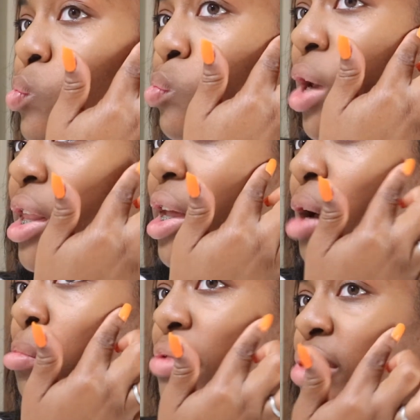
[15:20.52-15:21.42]
But I think
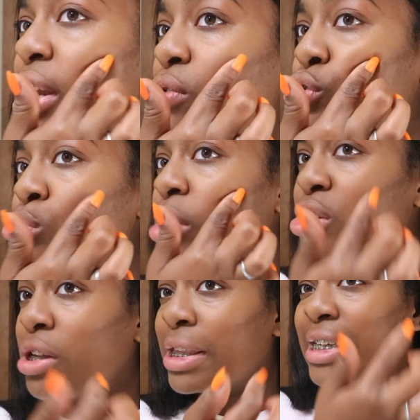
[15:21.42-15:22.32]
I buffed it out too
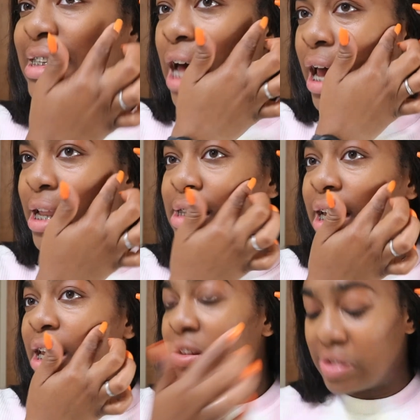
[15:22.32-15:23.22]
much on this side because
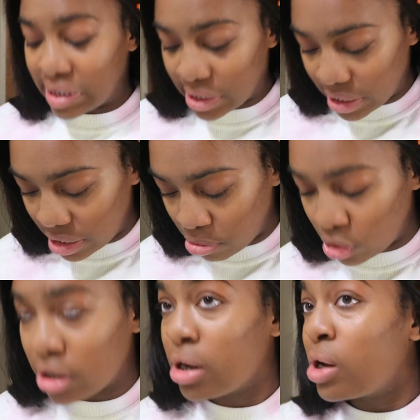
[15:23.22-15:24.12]
I can't even see it
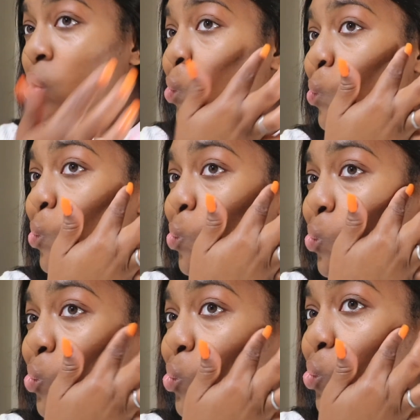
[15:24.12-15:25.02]
anymore.
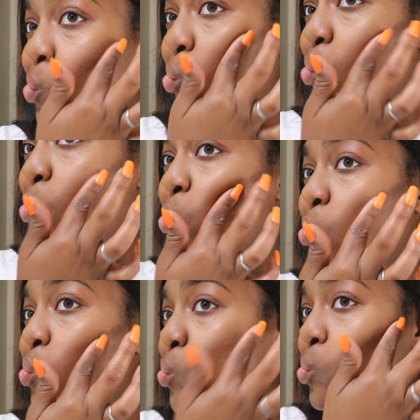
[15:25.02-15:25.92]

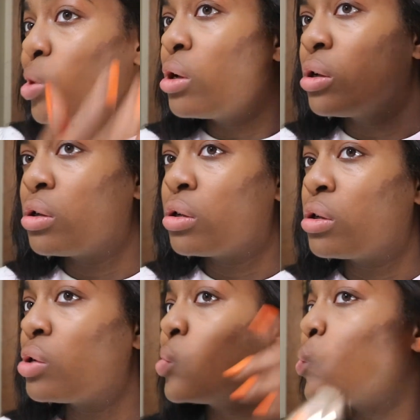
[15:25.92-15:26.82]
Ooh.
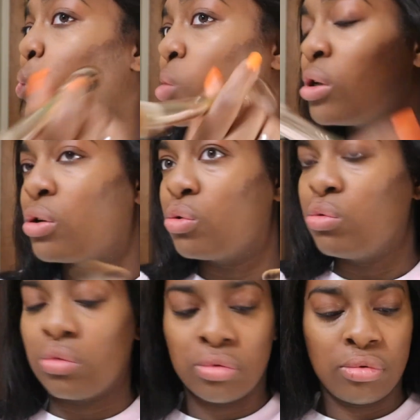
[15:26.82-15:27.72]

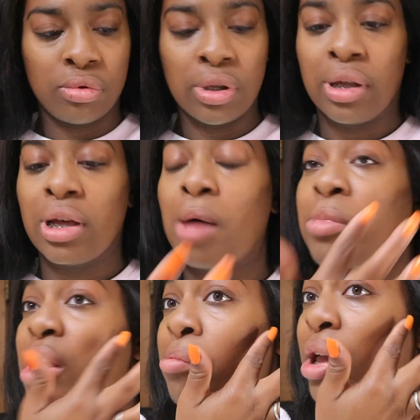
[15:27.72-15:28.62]
Ooh.
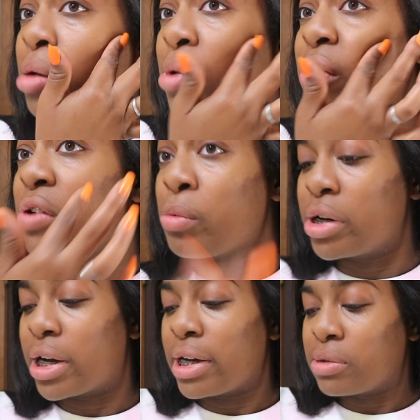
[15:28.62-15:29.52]
I'm getting makeup
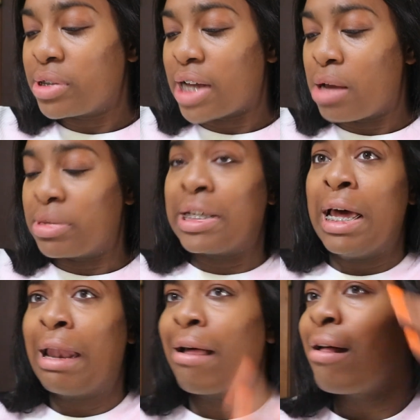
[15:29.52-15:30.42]
everywhere, guys. What time is
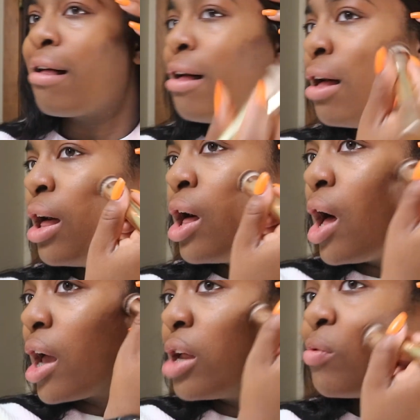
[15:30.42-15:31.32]
it?
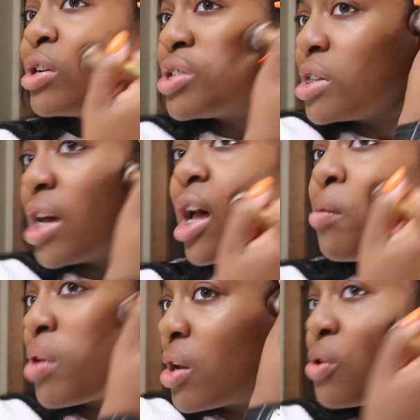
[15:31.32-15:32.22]
I gotta watch the
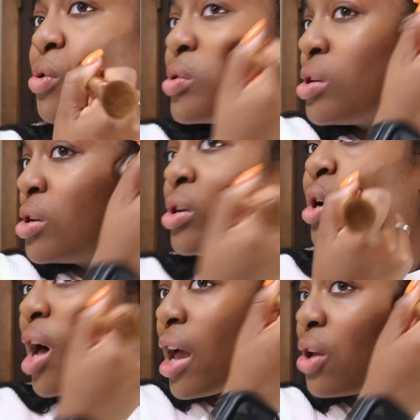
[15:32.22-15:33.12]
time. I
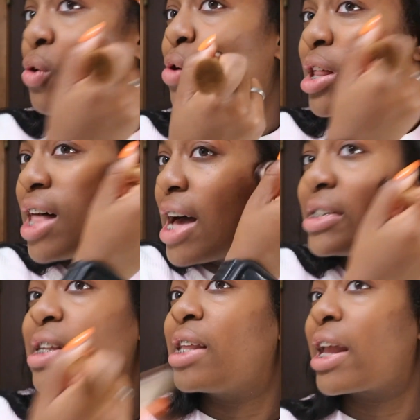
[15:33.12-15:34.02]
gotta go to
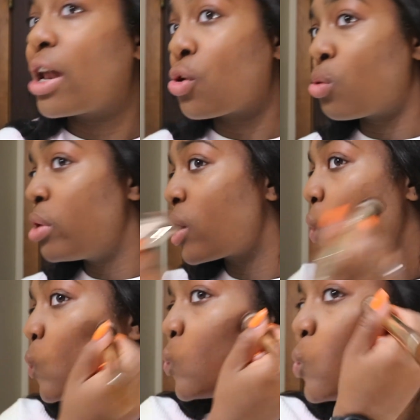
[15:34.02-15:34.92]
class and then I gotta go to
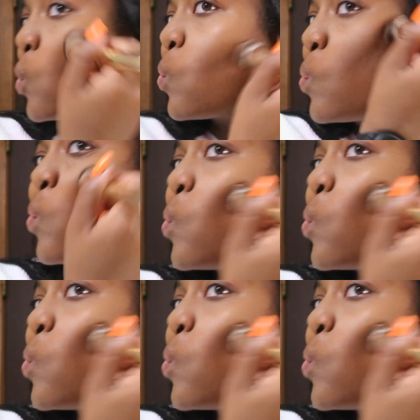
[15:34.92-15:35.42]
work. So.